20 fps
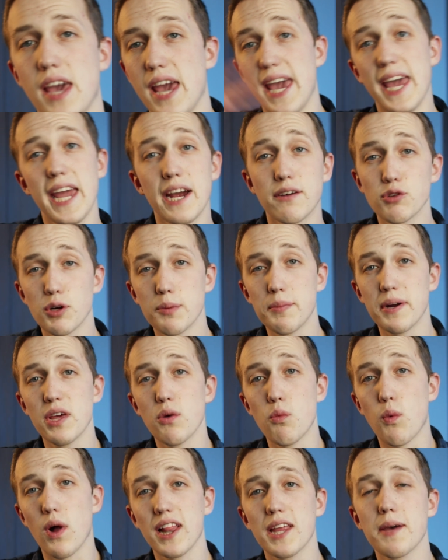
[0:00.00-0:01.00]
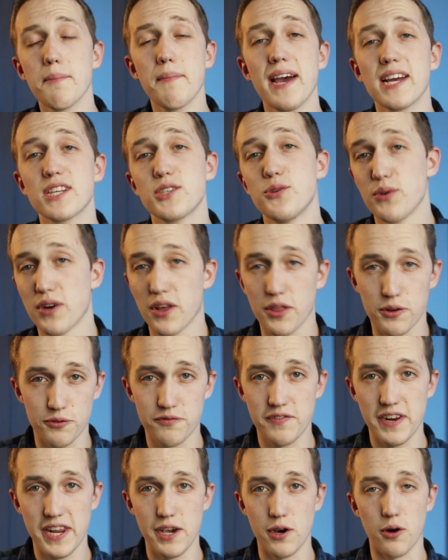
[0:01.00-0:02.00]
Hey everybody, welcome back to another
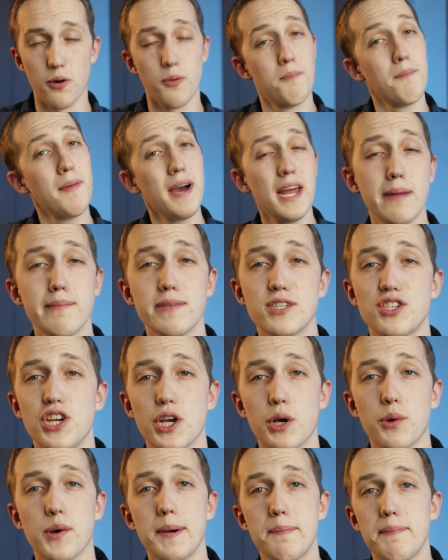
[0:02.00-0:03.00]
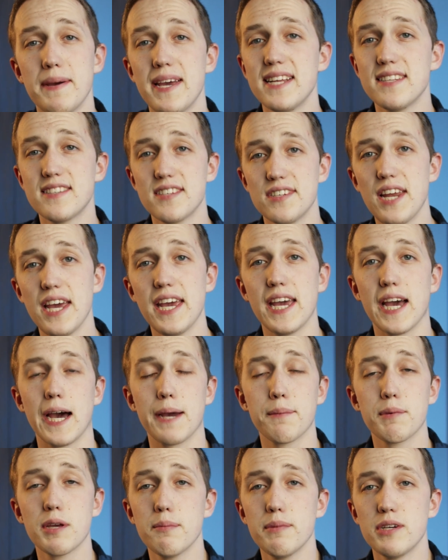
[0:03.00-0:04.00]
video. My name is Jake Wipp, and today
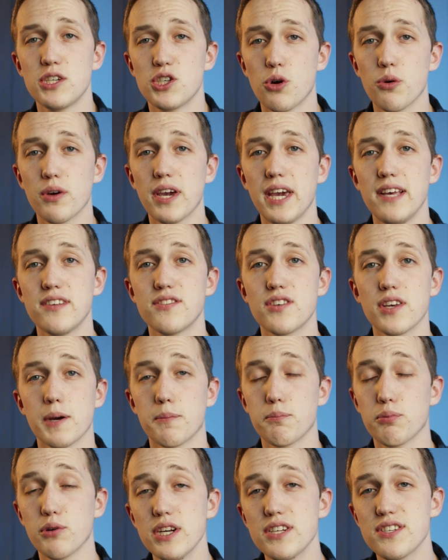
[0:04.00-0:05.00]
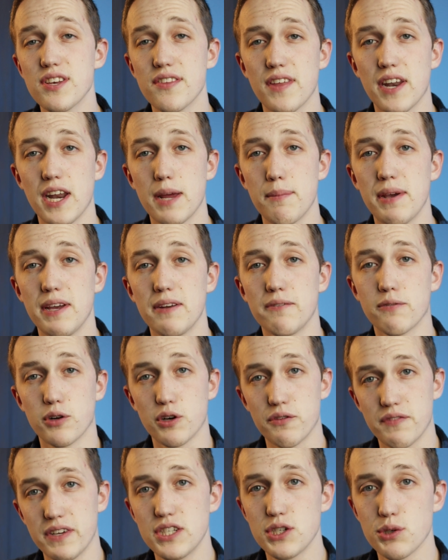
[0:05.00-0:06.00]
I'm going to be showcasing a preset that I made for
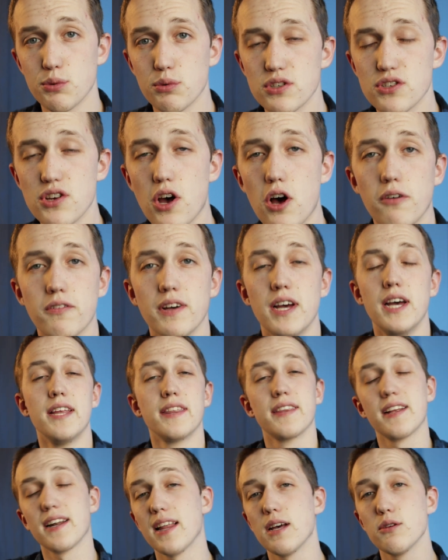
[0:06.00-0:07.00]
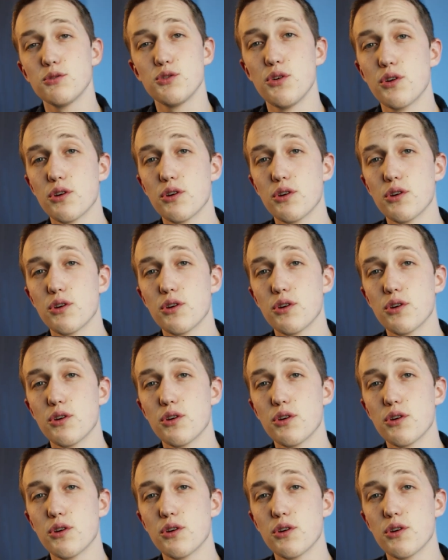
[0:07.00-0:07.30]
DaVinci Resolve that allows you to